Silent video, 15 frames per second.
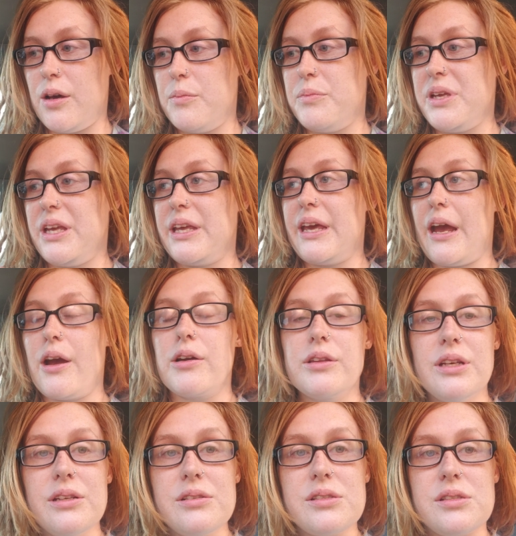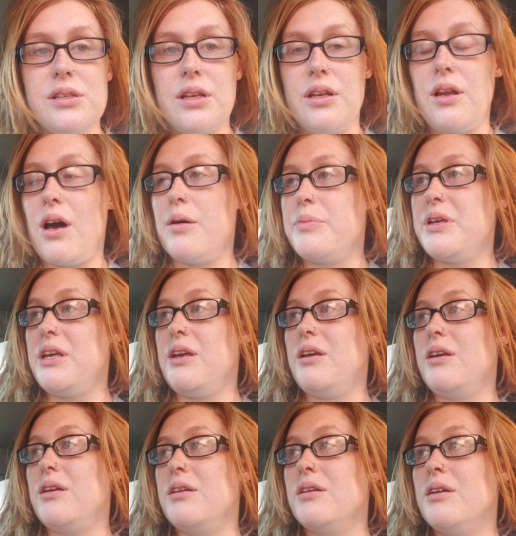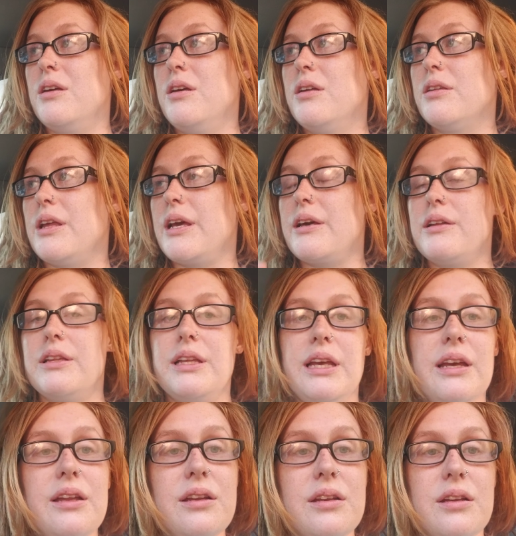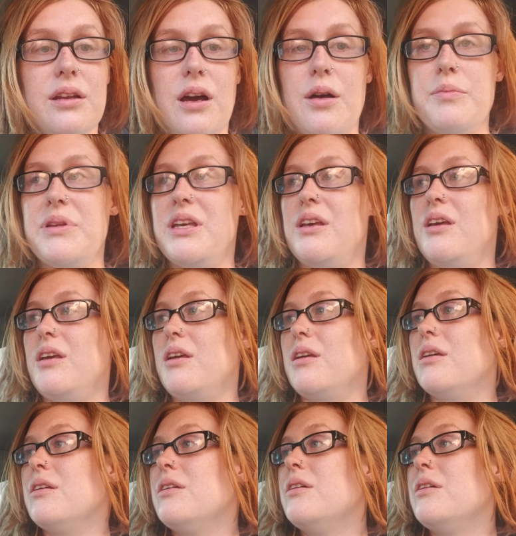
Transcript: being careless, not being like clean, not giving